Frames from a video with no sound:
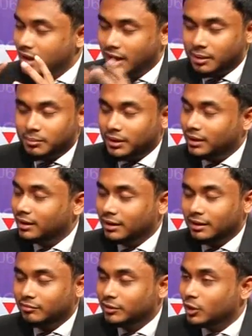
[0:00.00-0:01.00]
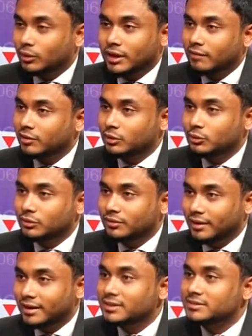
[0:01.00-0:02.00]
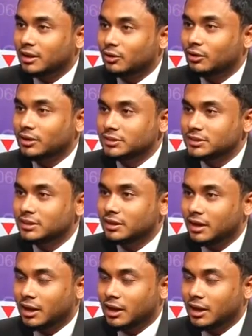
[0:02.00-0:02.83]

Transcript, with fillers: I mean, uh, without having a good trading psychology,